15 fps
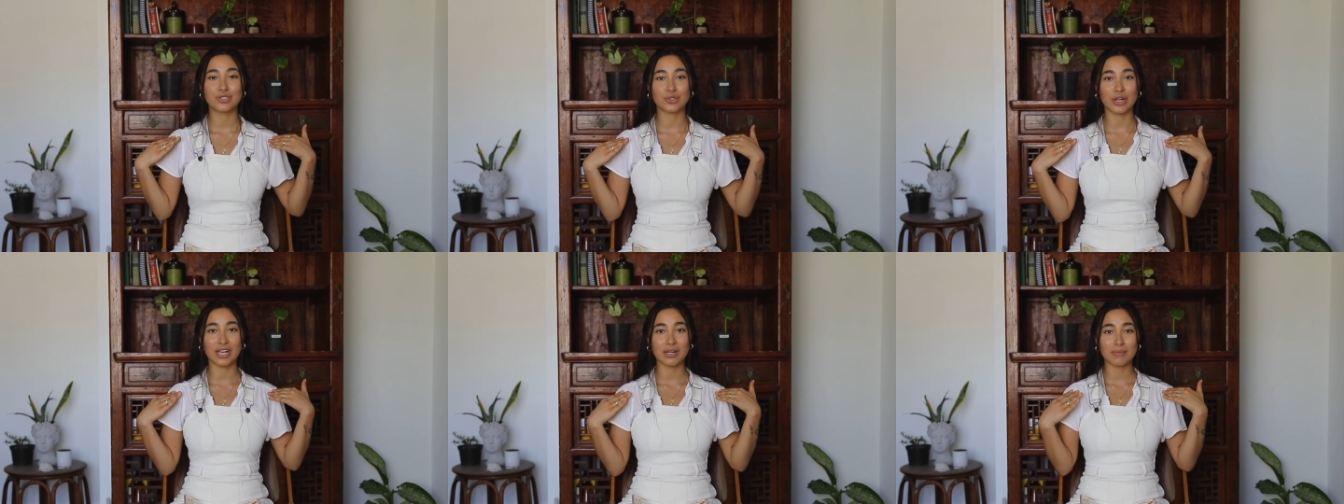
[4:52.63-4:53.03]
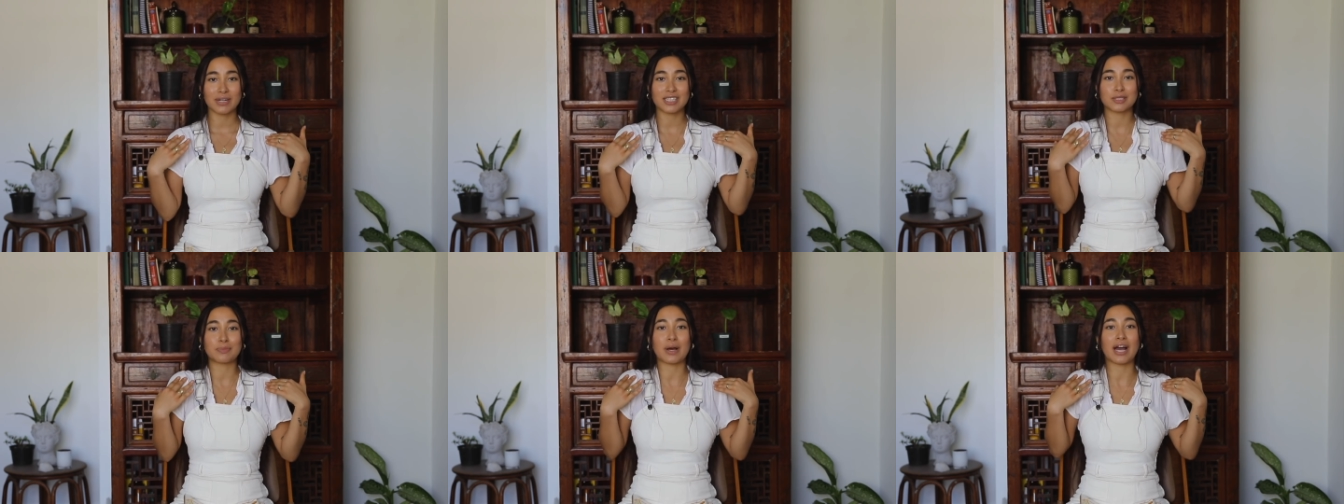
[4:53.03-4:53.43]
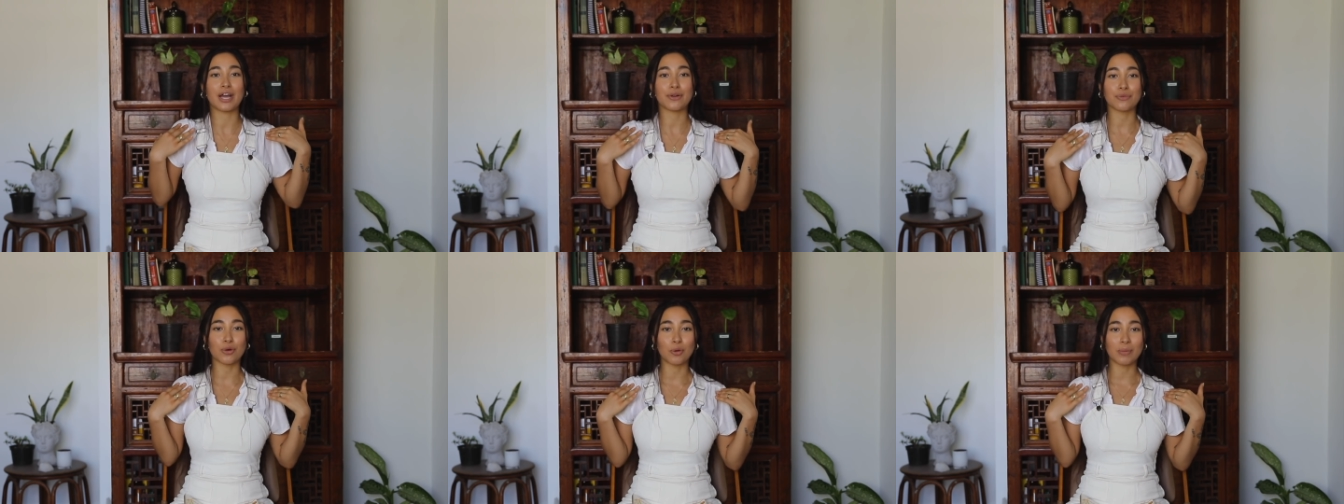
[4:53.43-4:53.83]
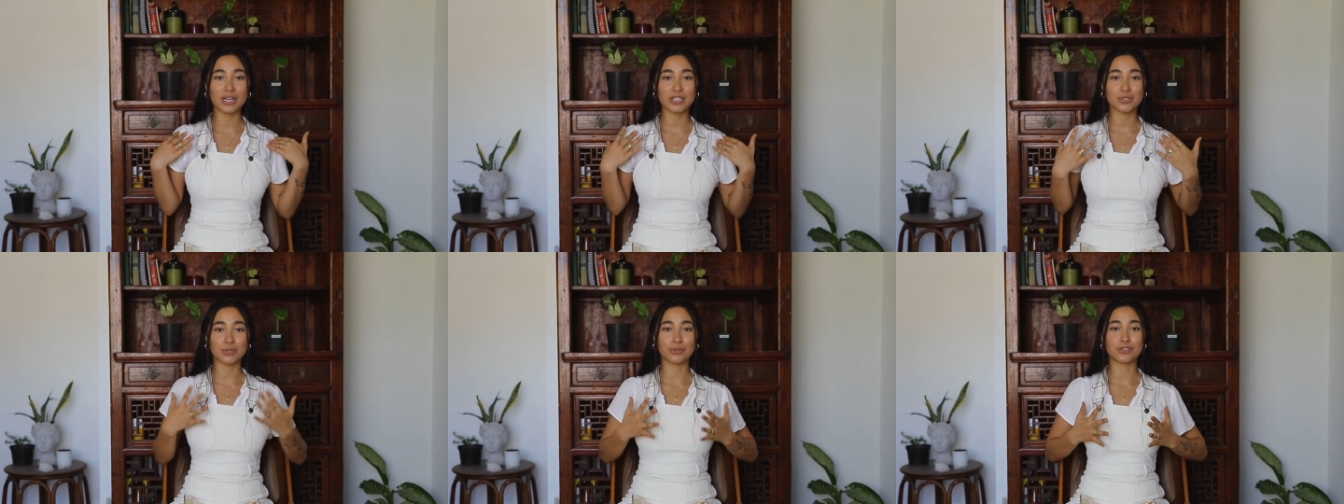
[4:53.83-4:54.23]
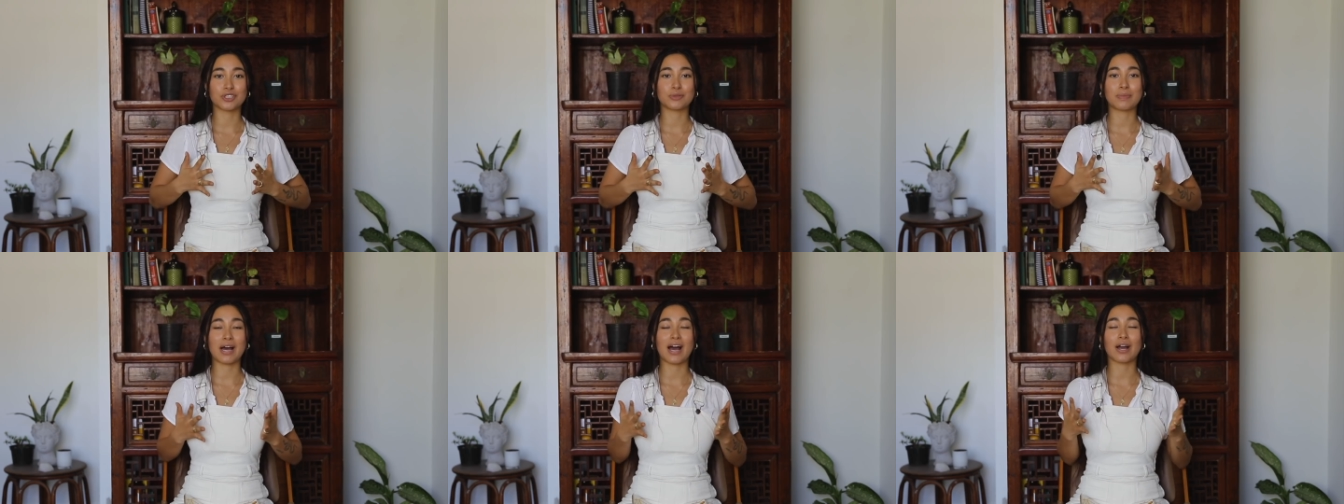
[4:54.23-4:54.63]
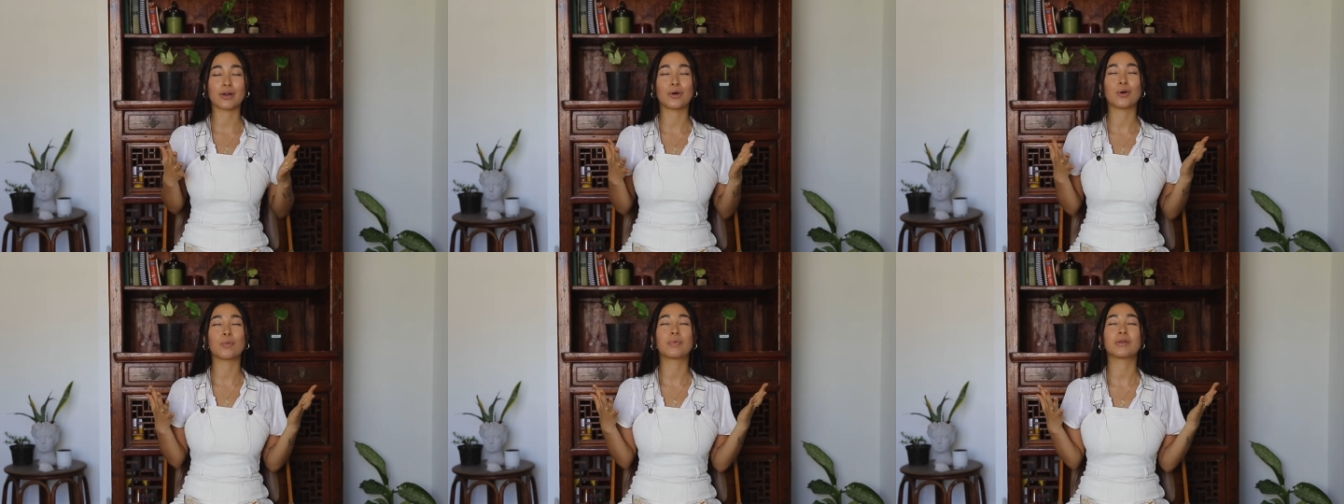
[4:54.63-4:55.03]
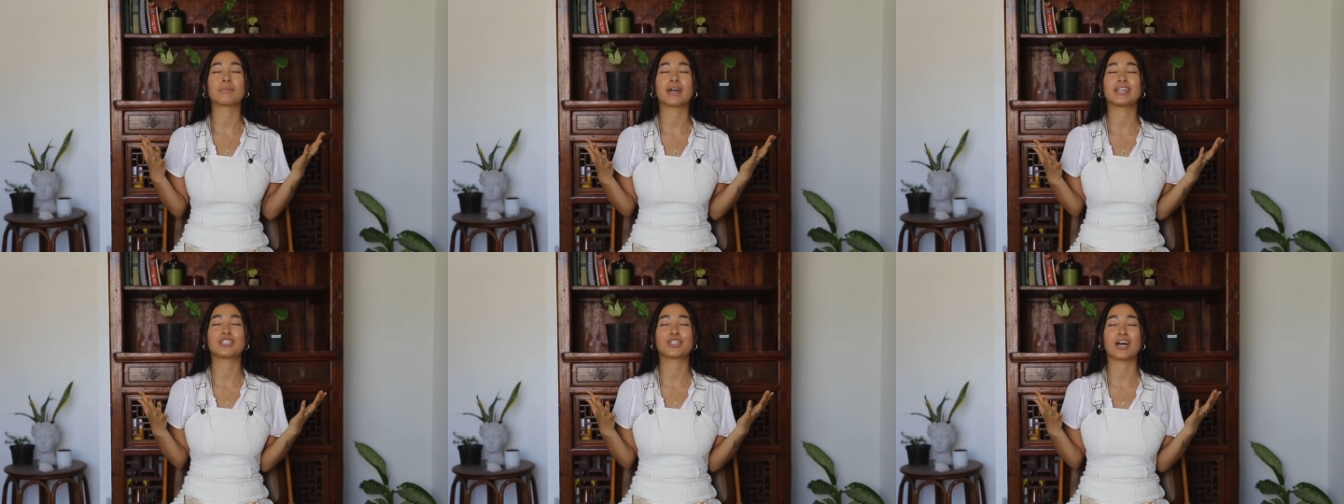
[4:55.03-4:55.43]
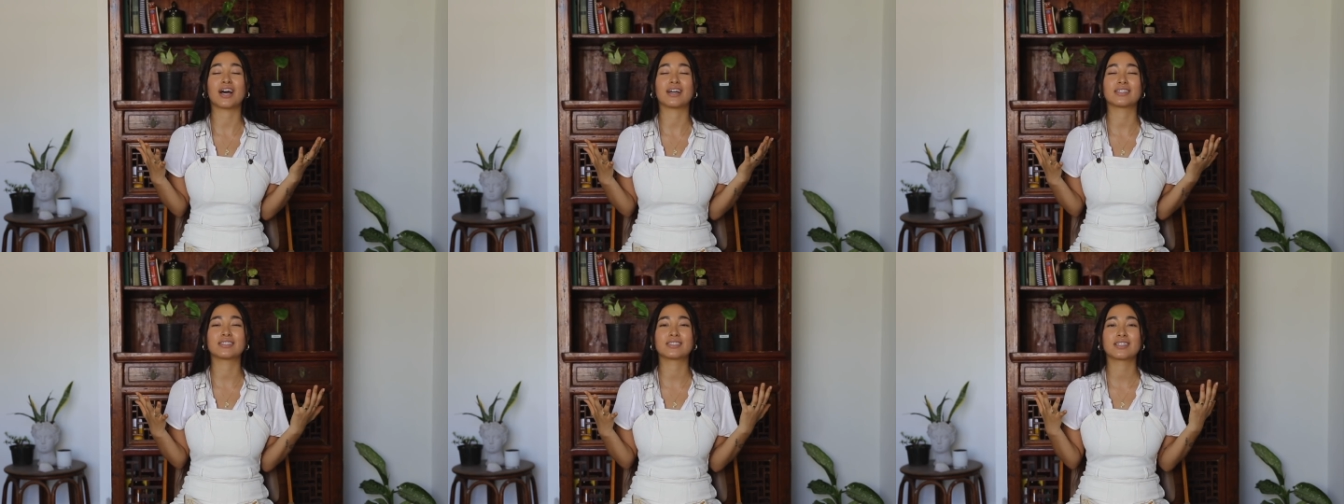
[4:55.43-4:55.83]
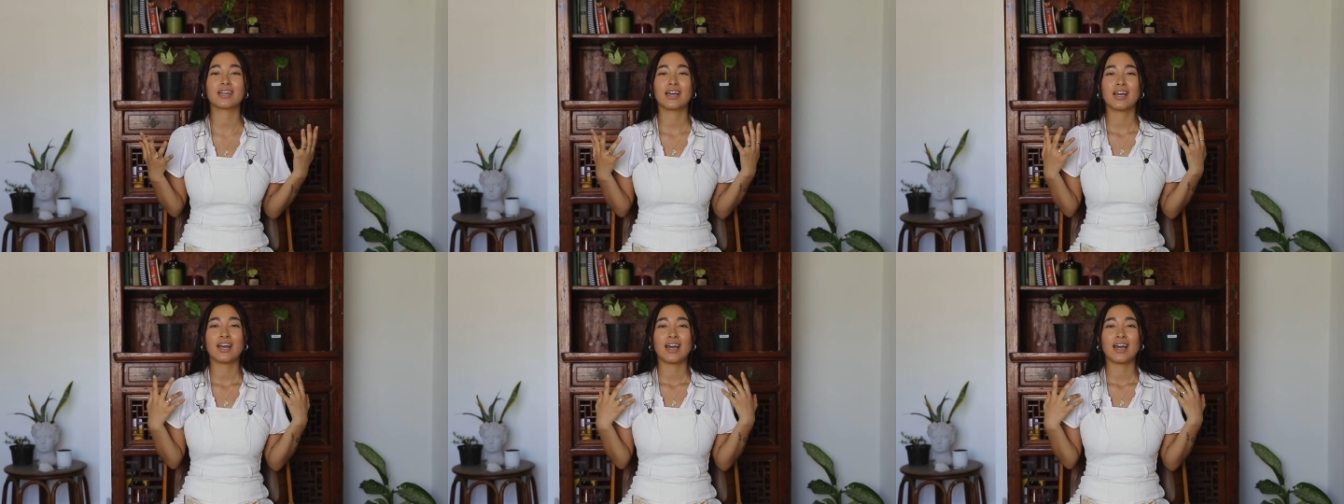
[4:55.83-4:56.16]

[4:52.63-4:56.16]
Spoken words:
straighten my spine, roll my shoulders back, open my chest,